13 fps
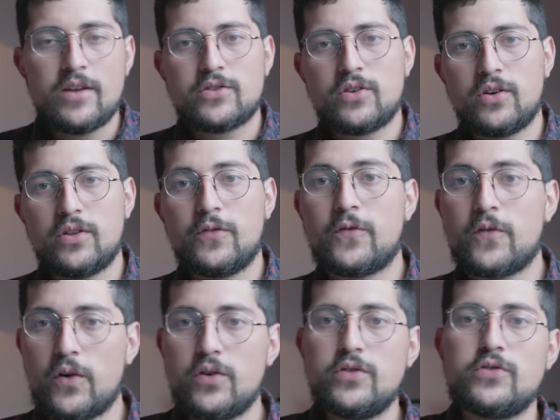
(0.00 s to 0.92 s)
So the
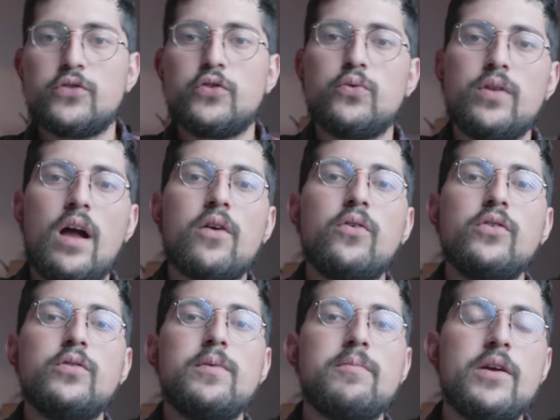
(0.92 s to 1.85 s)
first two that I'm going
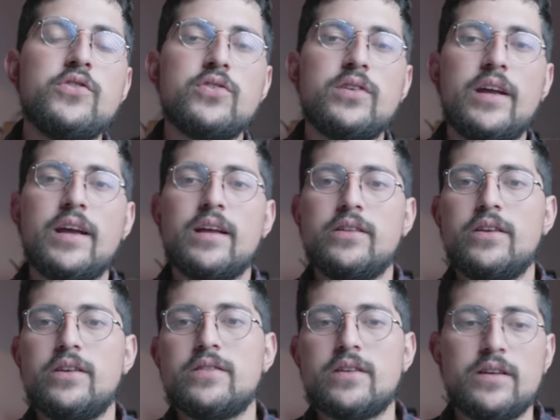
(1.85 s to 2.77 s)
to be mentioning, and
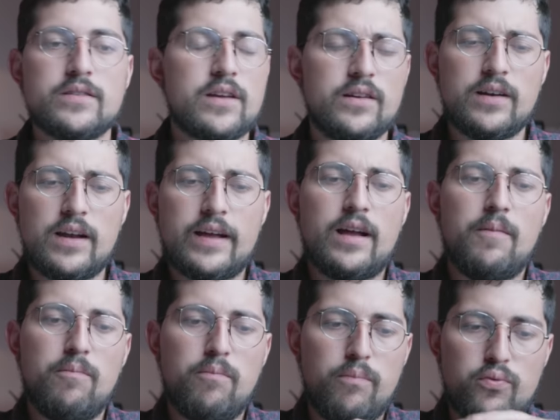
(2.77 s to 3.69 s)
these is of like a
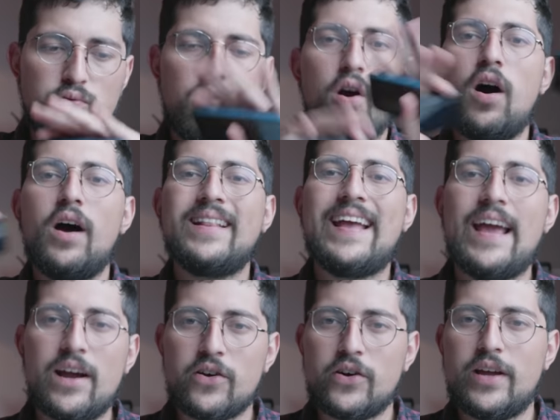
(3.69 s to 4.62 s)
broad
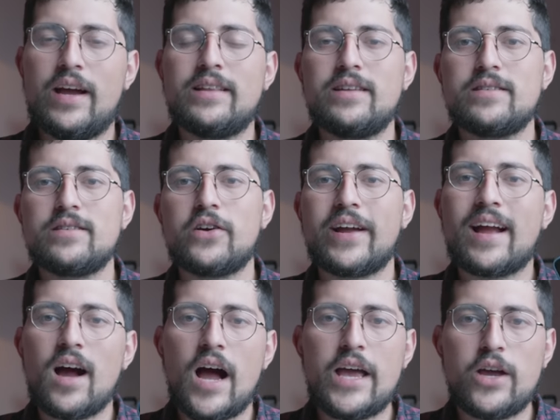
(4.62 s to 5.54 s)
area, these are
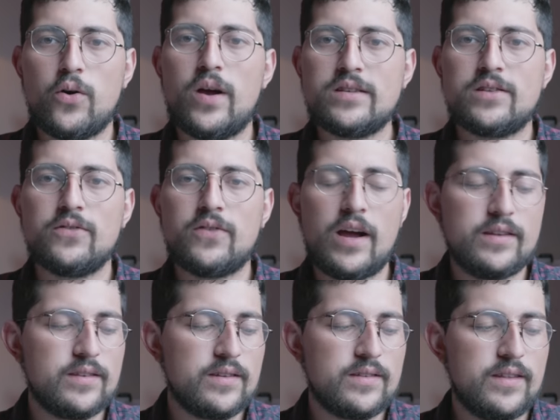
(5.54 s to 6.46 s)
KaiOS
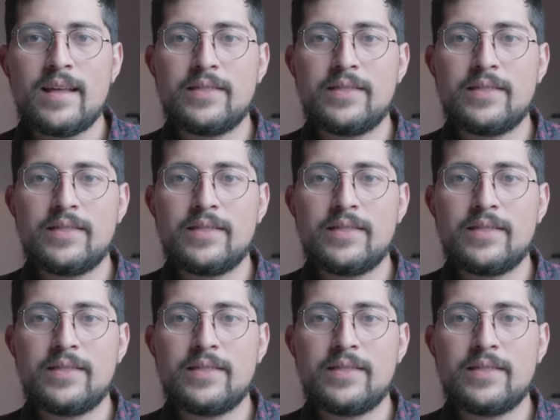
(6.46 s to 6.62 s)
devices.